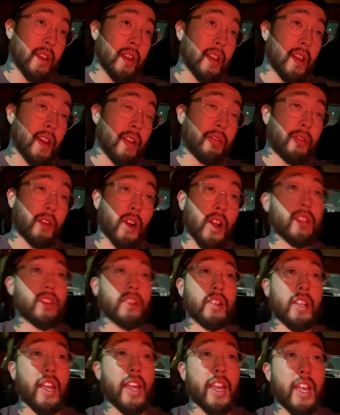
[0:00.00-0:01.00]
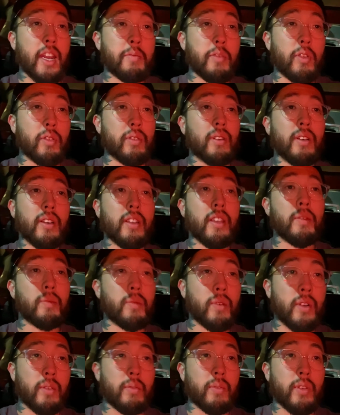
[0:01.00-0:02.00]
a frosted animal cookie
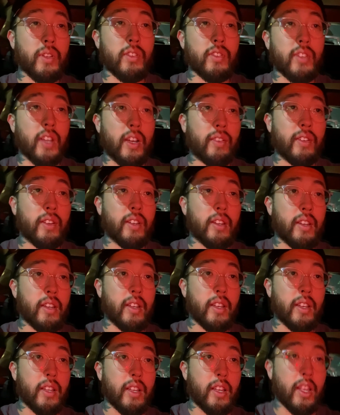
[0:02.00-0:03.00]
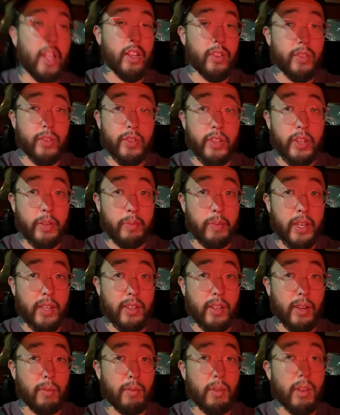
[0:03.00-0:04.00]
one, which sounded interesting
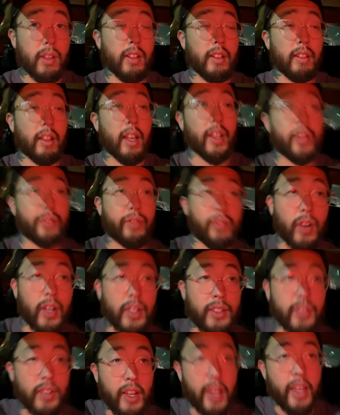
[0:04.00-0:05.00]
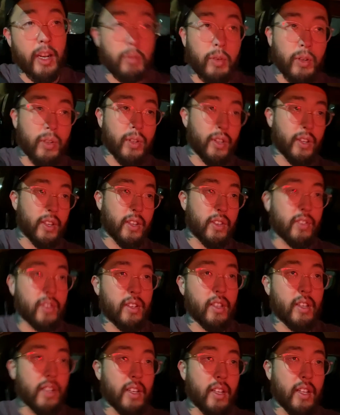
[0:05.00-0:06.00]
because I really like frosted animal cookies.
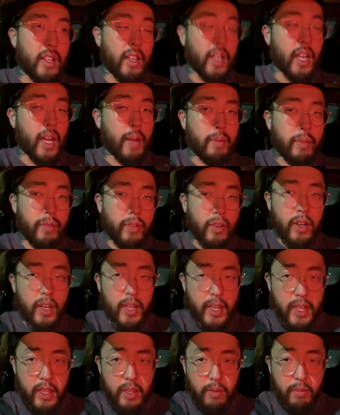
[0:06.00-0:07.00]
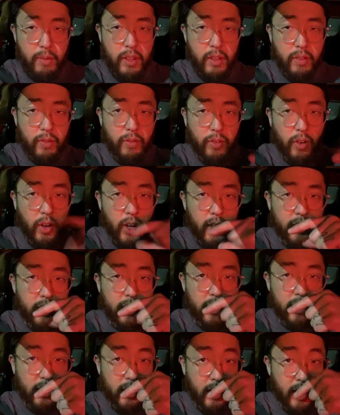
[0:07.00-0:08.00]
I prefer to eat them with the
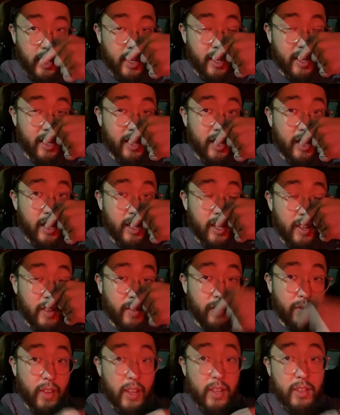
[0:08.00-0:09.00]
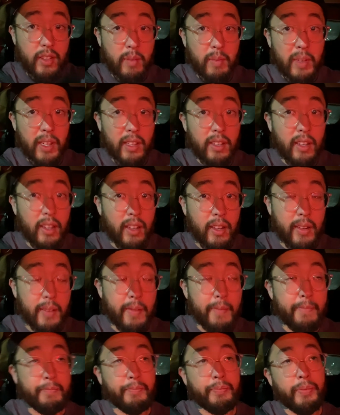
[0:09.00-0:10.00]
frosting side facing my tongue.
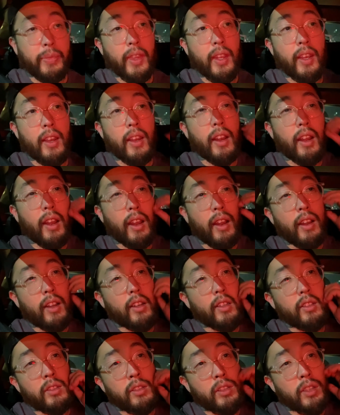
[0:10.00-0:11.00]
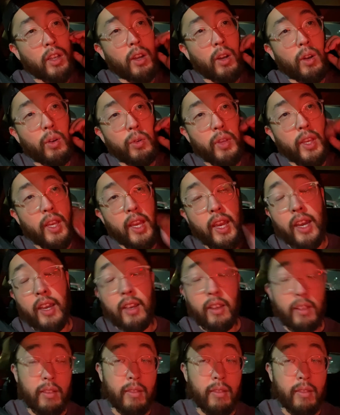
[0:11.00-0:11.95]
So, yeah.